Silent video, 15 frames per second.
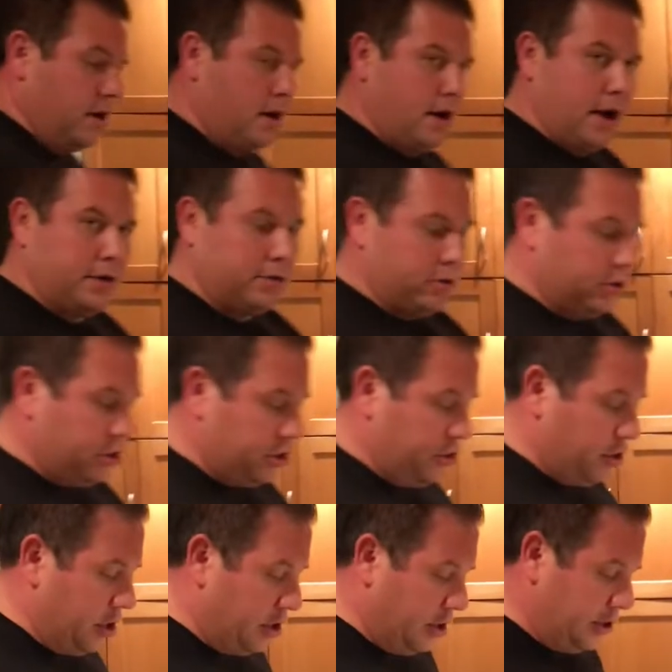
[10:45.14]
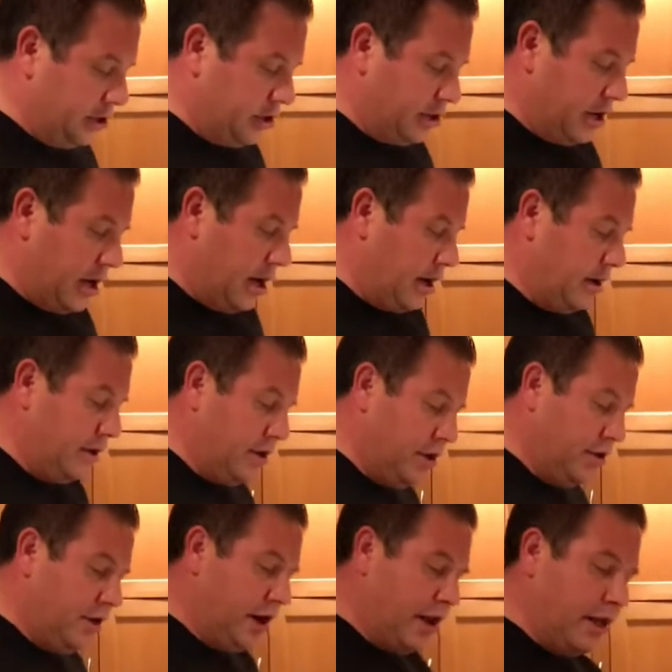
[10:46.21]
All right, so just this is
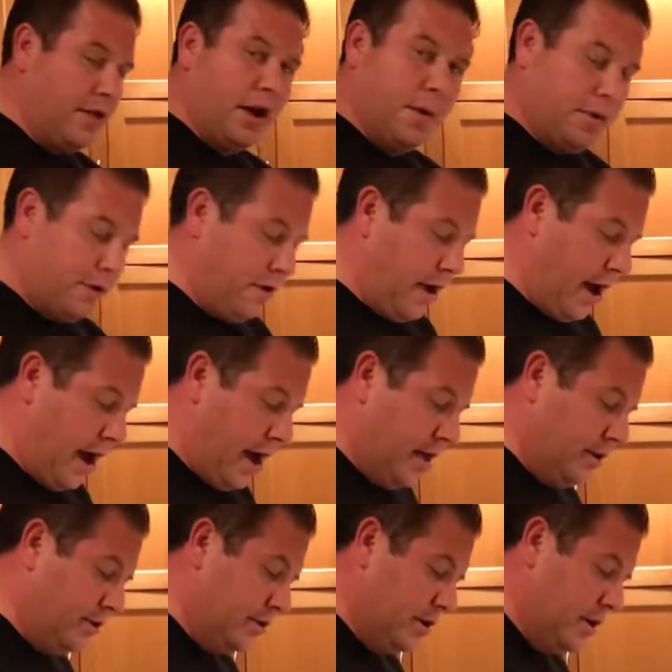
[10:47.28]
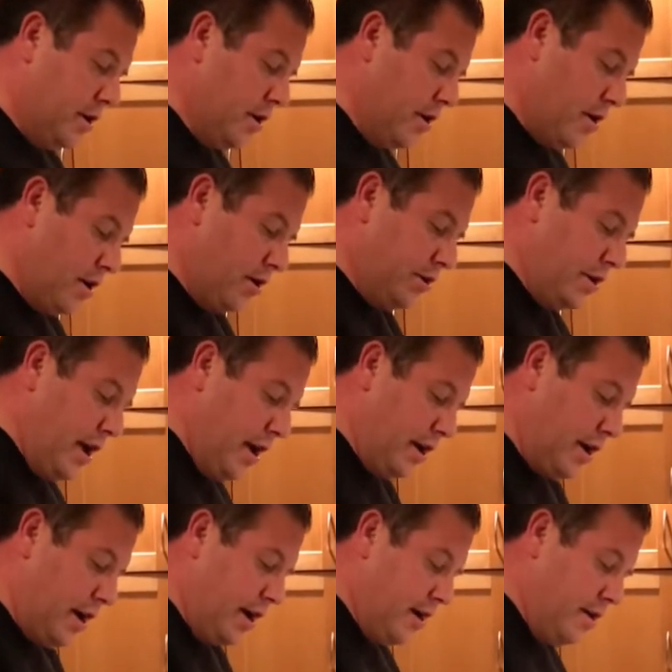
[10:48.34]
either get in there with your hands or
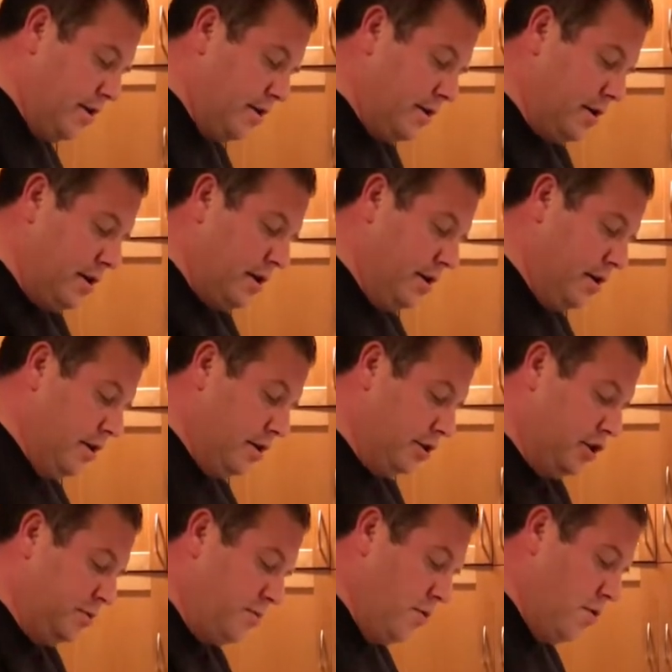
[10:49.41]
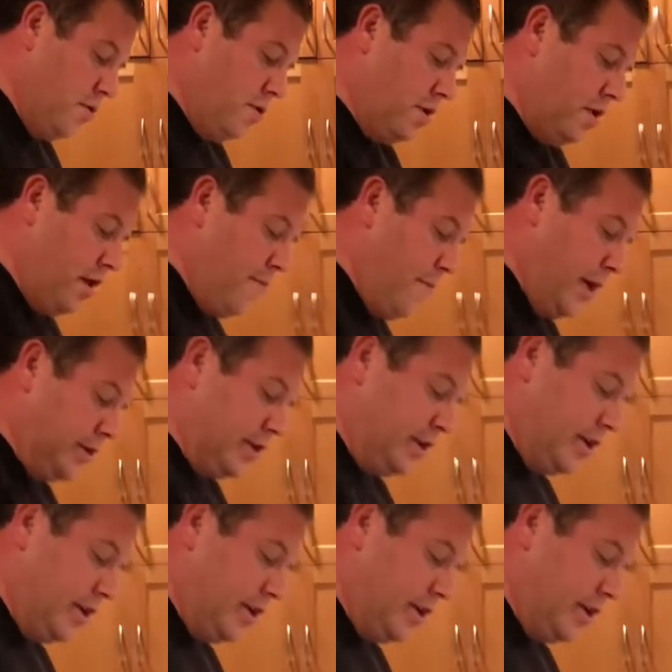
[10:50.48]
take a spoon and mix it